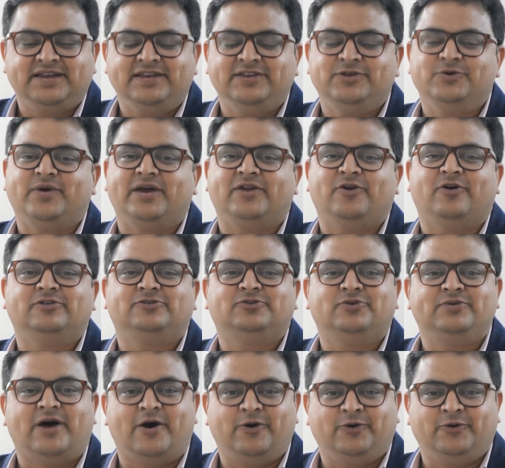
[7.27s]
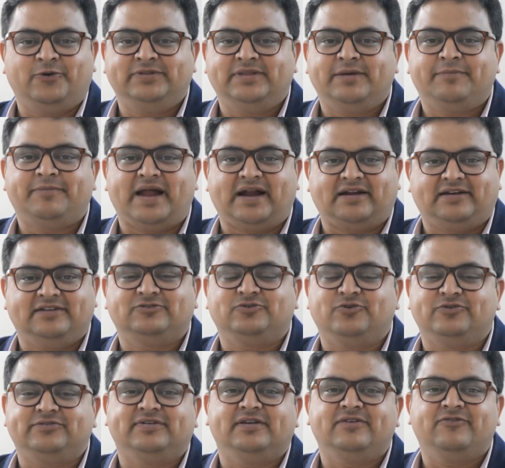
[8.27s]
You can also download the practice
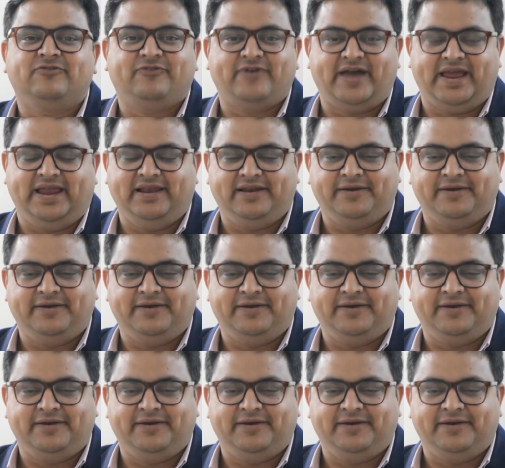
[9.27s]
question file.